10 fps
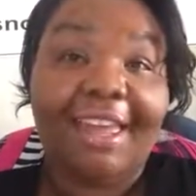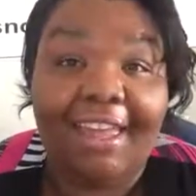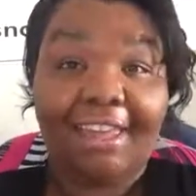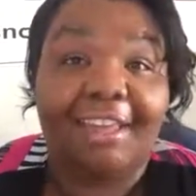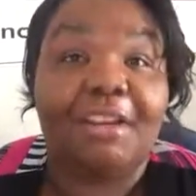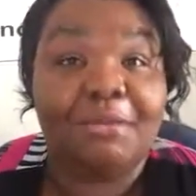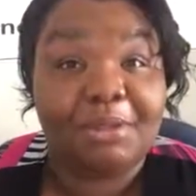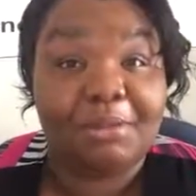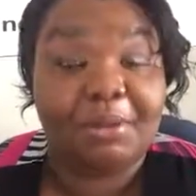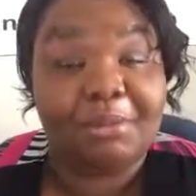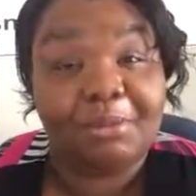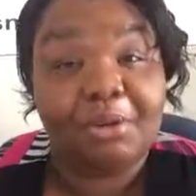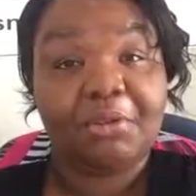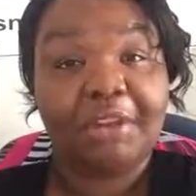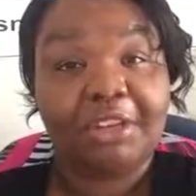And I'm supposed to be
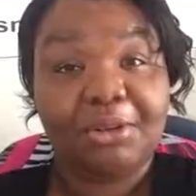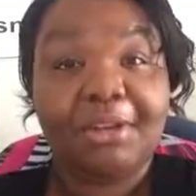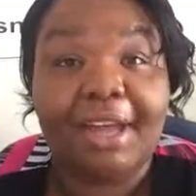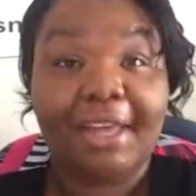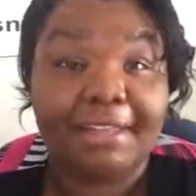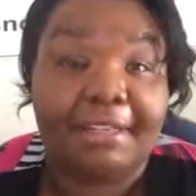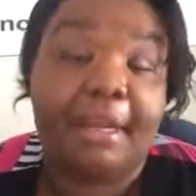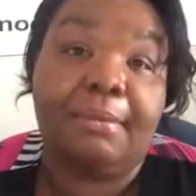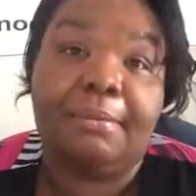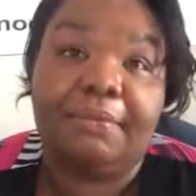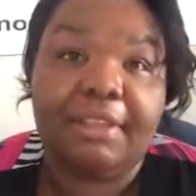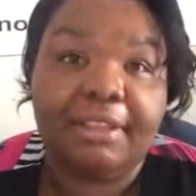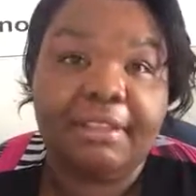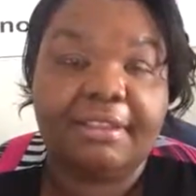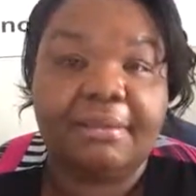motivating you guys, and I'm
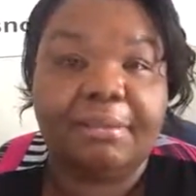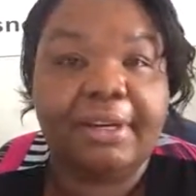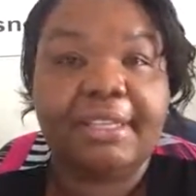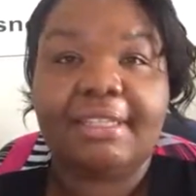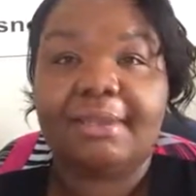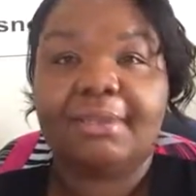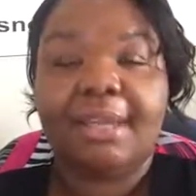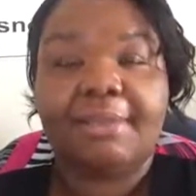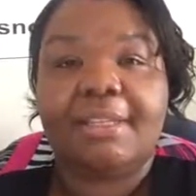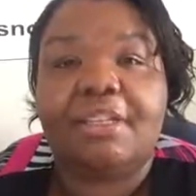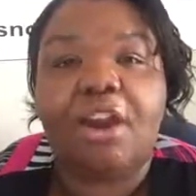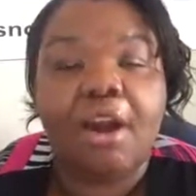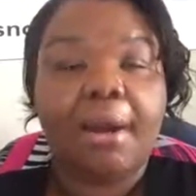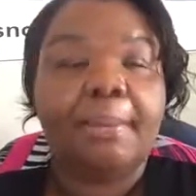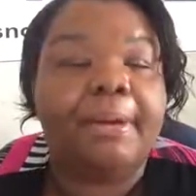feeling depressed. Sometimes it's
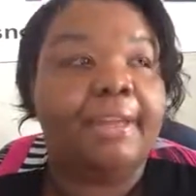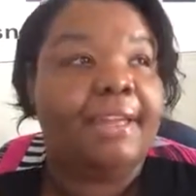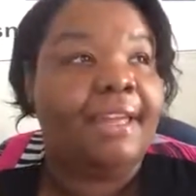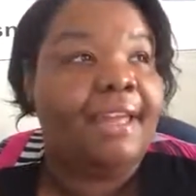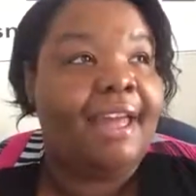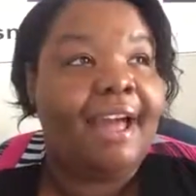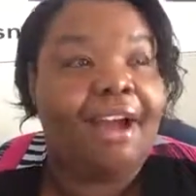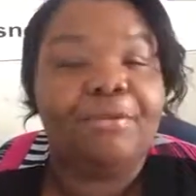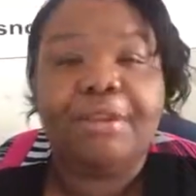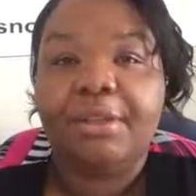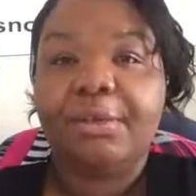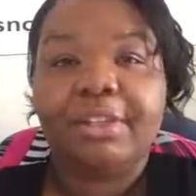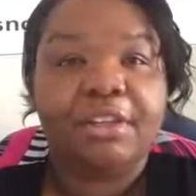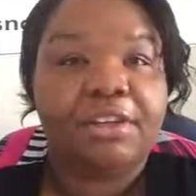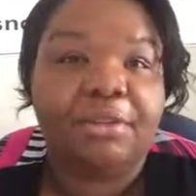hard, but I really
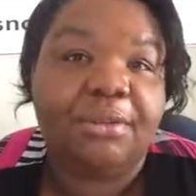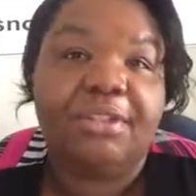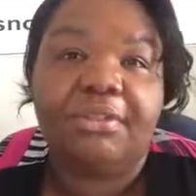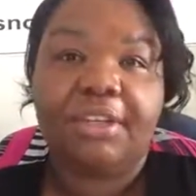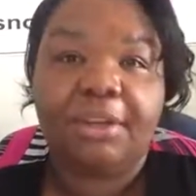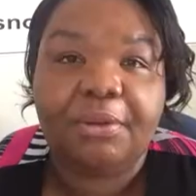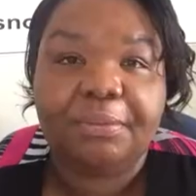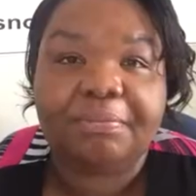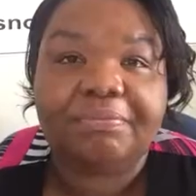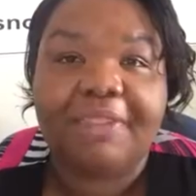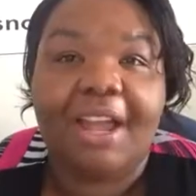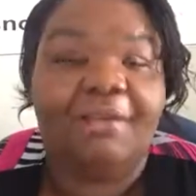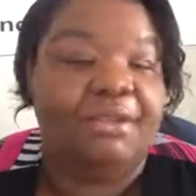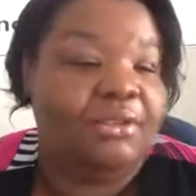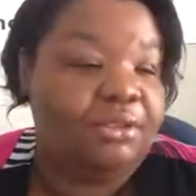wasn't going to do this video. I
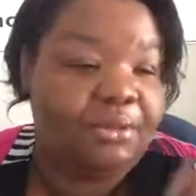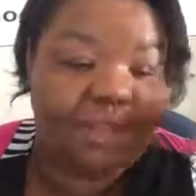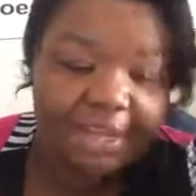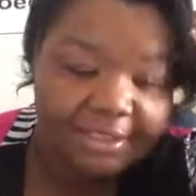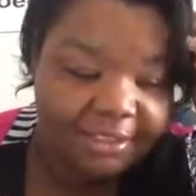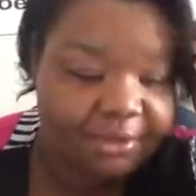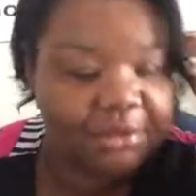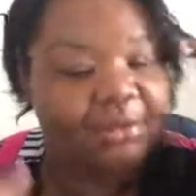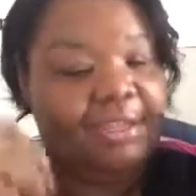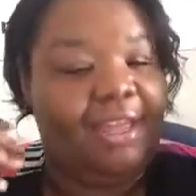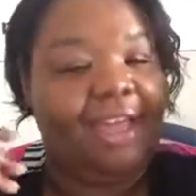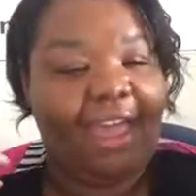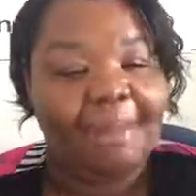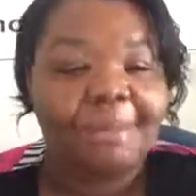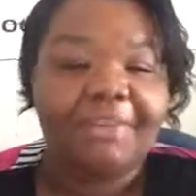was going to do a nice little
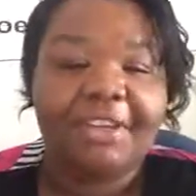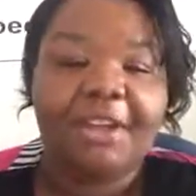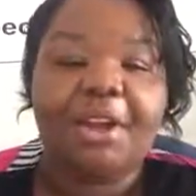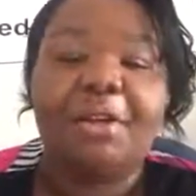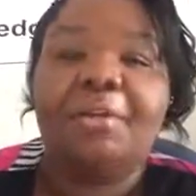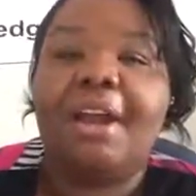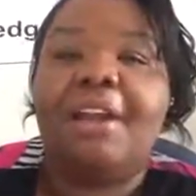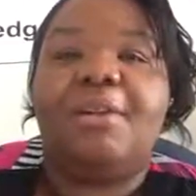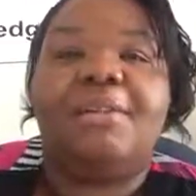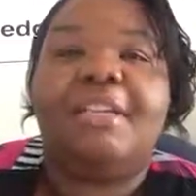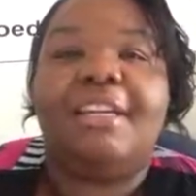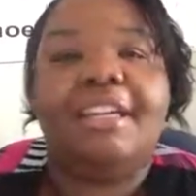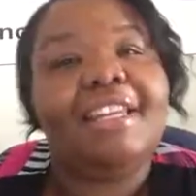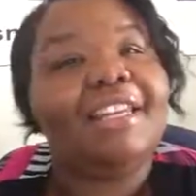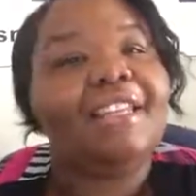happy video where I don't tell
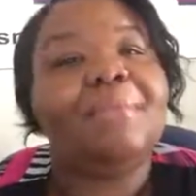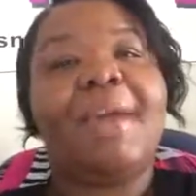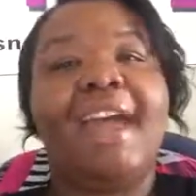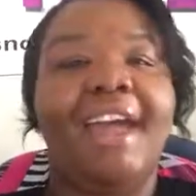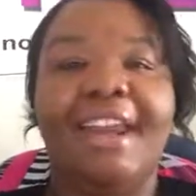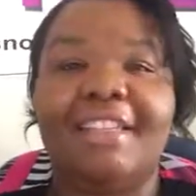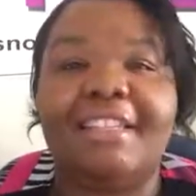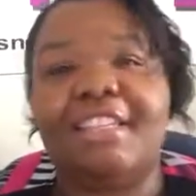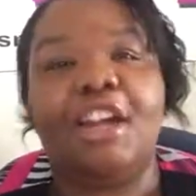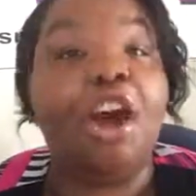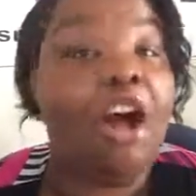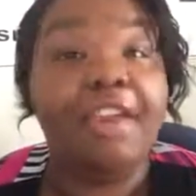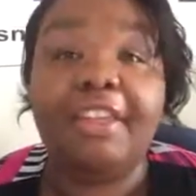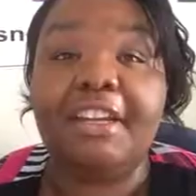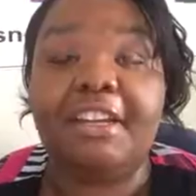any bad, I just tell
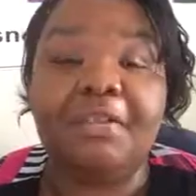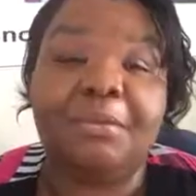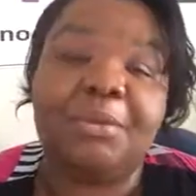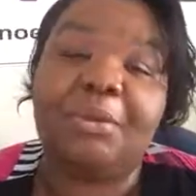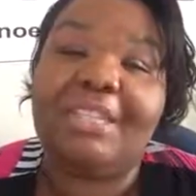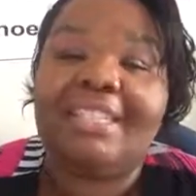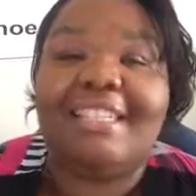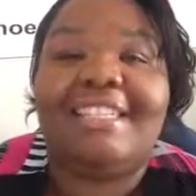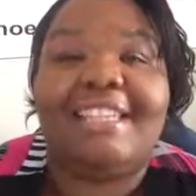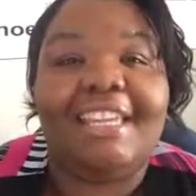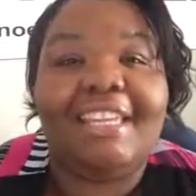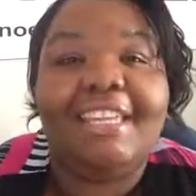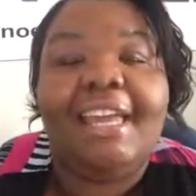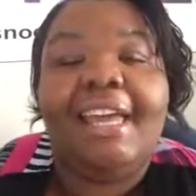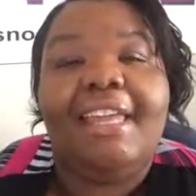all the good from
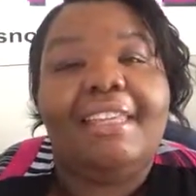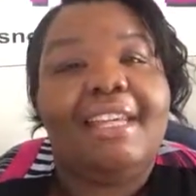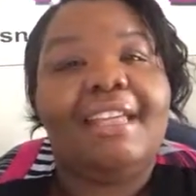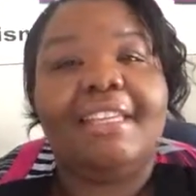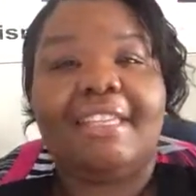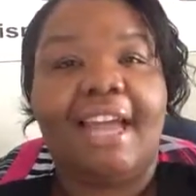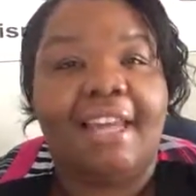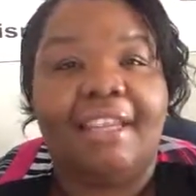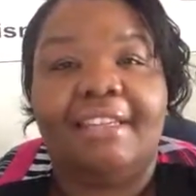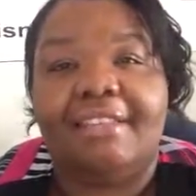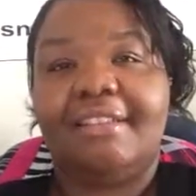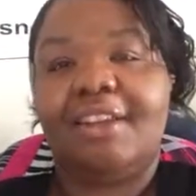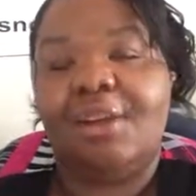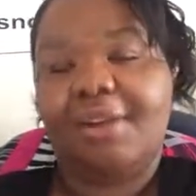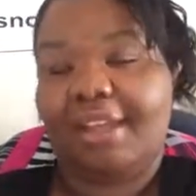2016. Then I decided,
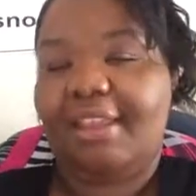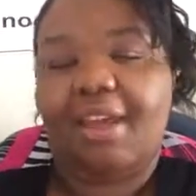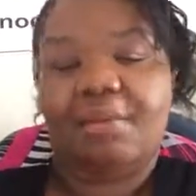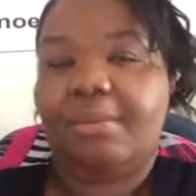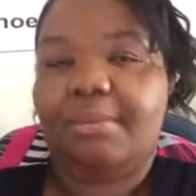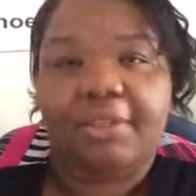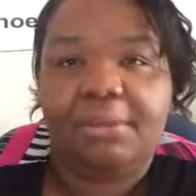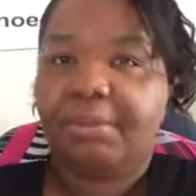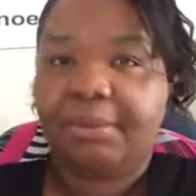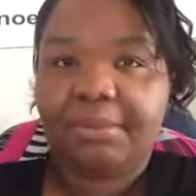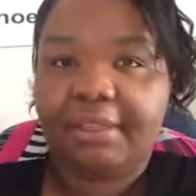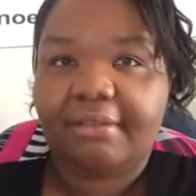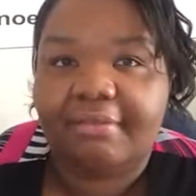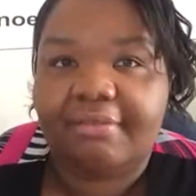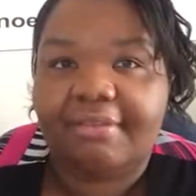okay, that wouldn't be the real me.
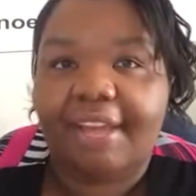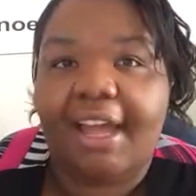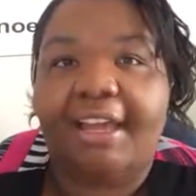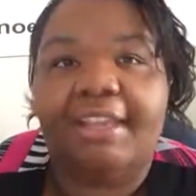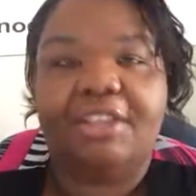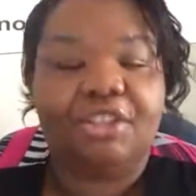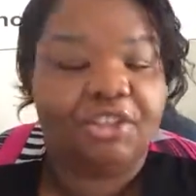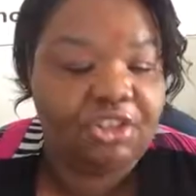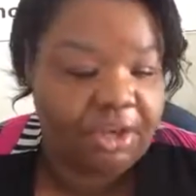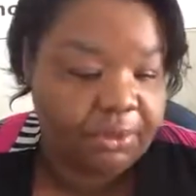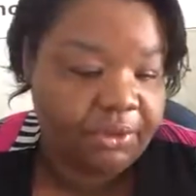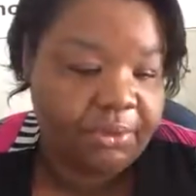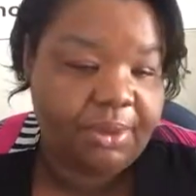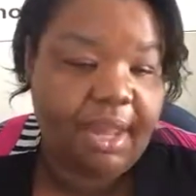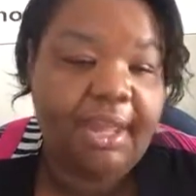I need to share with
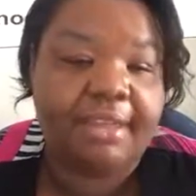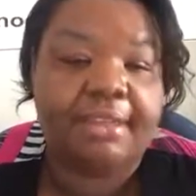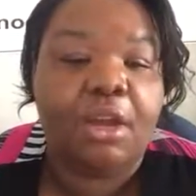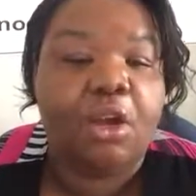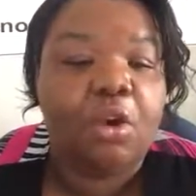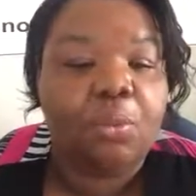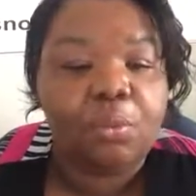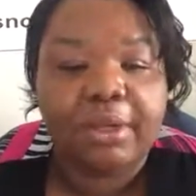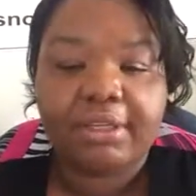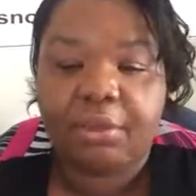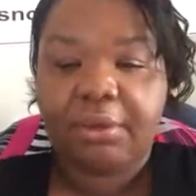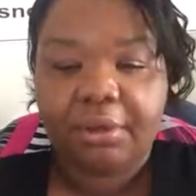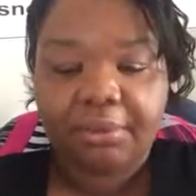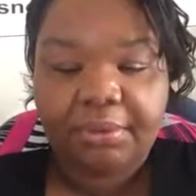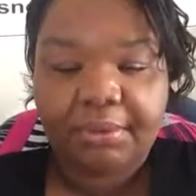you guys what's going
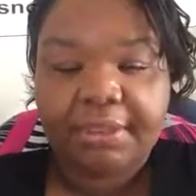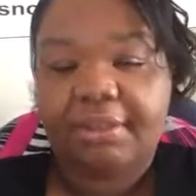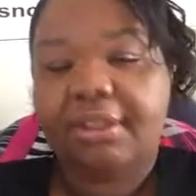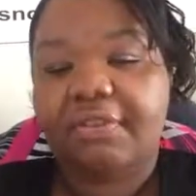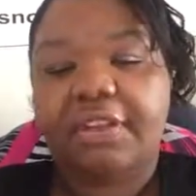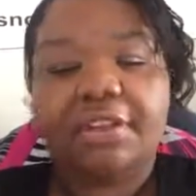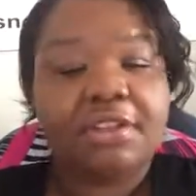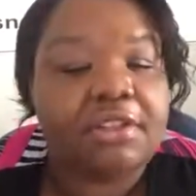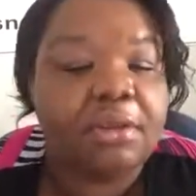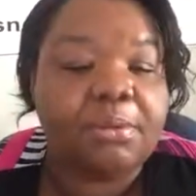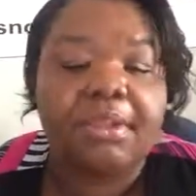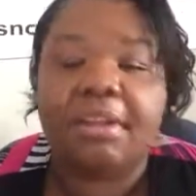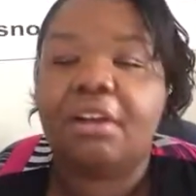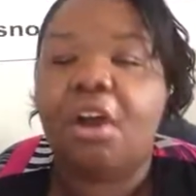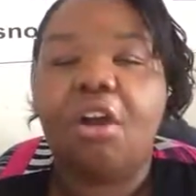on with me. So this video is just going to be
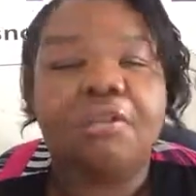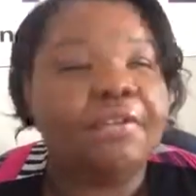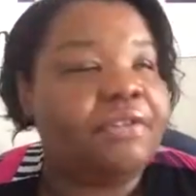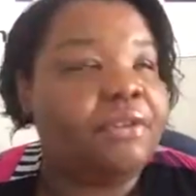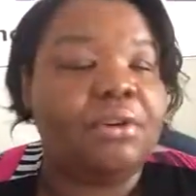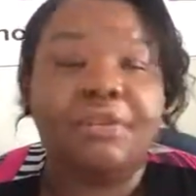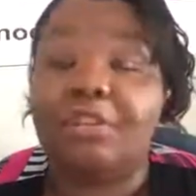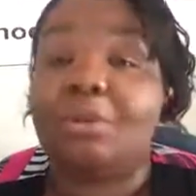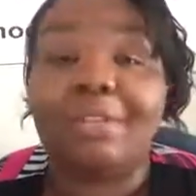an overview of